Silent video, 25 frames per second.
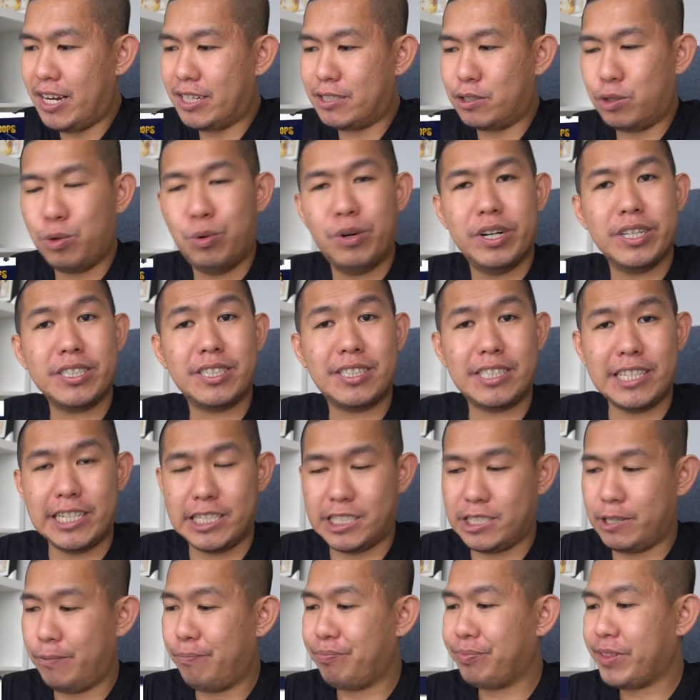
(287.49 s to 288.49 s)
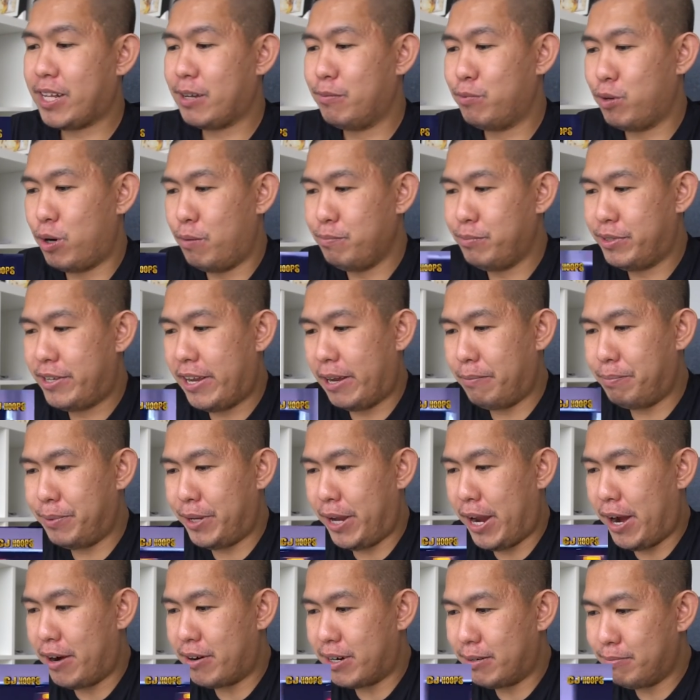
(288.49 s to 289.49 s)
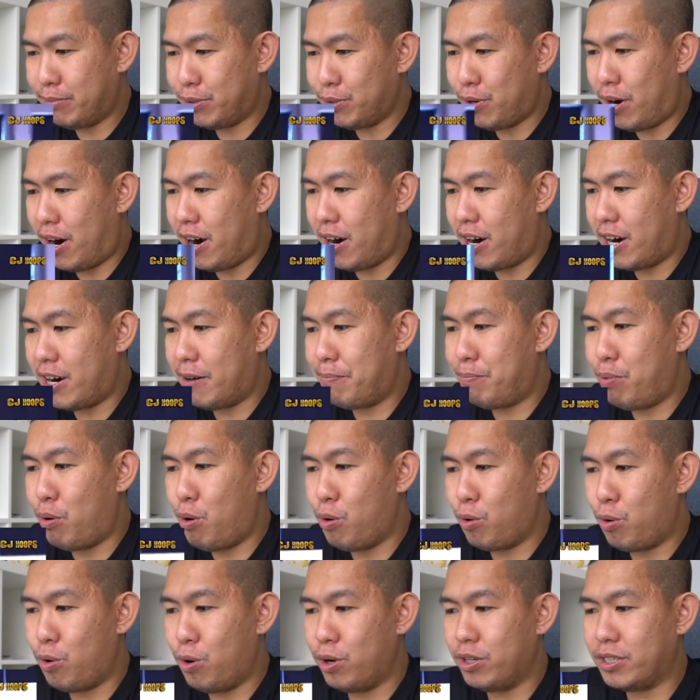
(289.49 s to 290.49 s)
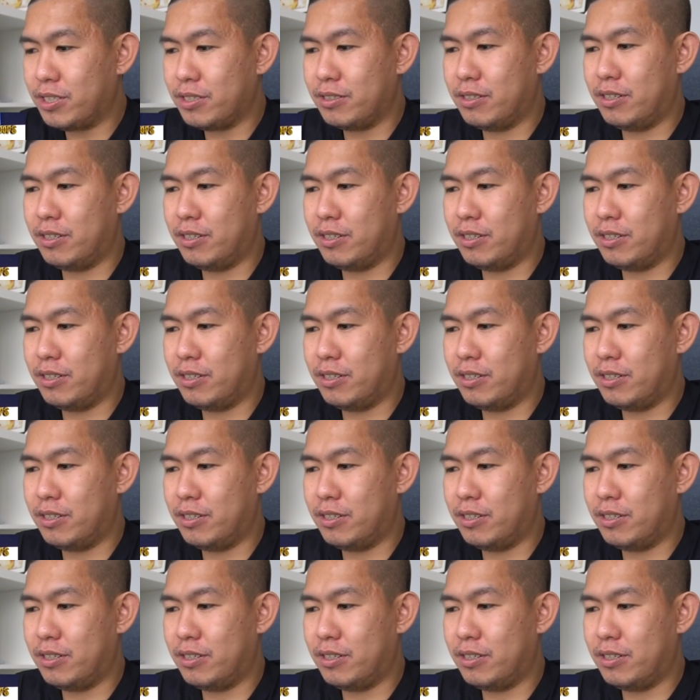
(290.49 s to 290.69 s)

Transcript: That's two assists from JP Erram to RR Pogois.